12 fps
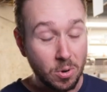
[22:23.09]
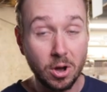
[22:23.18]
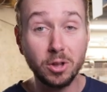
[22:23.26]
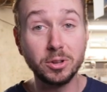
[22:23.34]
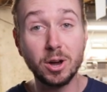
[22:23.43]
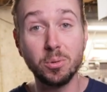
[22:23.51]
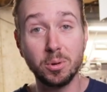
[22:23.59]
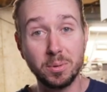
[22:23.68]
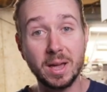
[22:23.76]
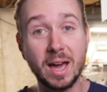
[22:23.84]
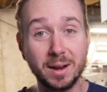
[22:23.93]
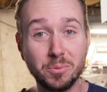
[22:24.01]
we all know when
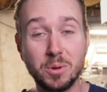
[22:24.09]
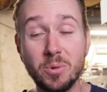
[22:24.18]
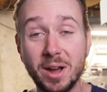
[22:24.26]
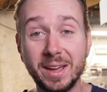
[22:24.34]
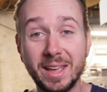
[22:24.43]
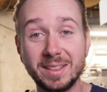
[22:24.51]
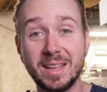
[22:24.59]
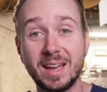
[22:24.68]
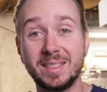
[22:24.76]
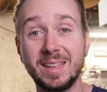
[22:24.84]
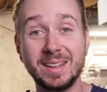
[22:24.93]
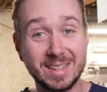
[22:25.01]
we got we wanna get
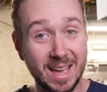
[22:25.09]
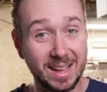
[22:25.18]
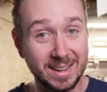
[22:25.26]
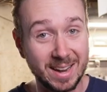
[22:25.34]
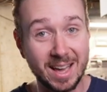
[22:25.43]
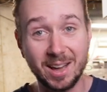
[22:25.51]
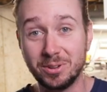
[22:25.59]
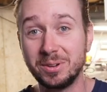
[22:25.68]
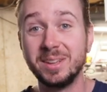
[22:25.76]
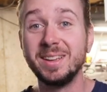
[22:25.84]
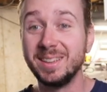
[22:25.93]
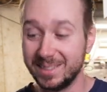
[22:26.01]
that thing tightened down,